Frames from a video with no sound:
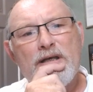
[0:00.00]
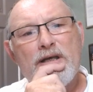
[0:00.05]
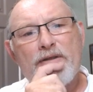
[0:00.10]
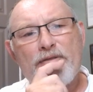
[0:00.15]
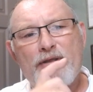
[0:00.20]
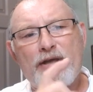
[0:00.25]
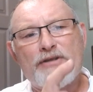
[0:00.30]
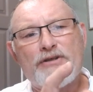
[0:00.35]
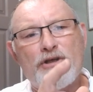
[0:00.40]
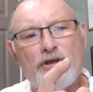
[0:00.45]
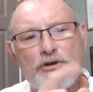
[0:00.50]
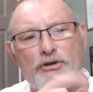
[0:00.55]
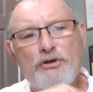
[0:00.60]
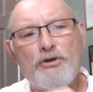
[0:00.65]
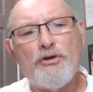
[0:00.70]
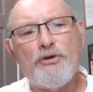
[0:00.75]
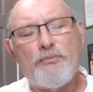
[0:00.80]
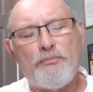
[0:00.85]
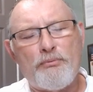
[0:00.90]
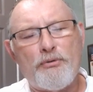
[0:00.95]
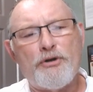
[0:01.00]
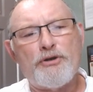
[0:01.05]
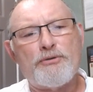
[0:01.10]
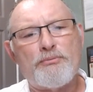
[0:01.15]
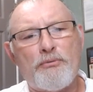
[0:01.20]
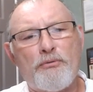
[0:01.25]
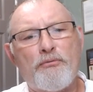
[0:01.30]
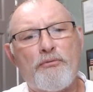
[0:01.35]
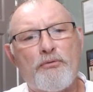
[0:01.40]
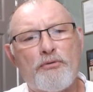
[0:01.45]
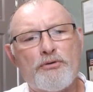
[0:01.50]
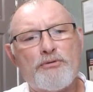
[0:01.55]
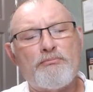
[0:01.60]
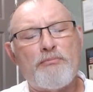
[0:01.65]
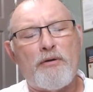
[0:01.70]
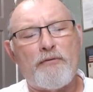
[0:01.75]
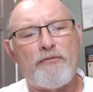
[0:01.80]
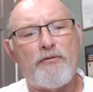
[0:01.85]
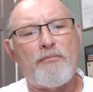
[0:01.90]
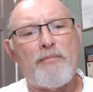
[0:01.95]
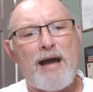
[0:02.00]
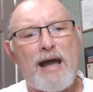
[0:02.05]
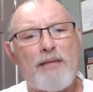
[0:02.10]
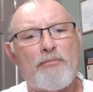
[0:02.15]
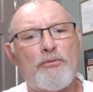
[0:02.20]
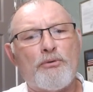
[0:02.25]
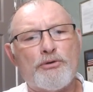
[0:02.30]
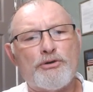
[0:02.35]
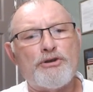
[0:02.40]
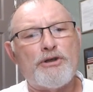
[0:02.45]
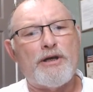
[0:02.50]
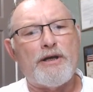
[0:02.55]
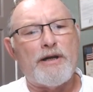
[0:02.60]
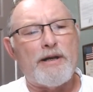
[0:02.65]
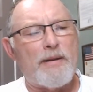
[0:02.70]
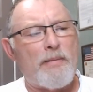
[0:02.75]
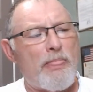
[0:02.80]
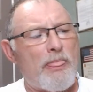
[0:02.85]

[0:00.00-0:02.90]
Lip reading: That's a good principle for Bible study.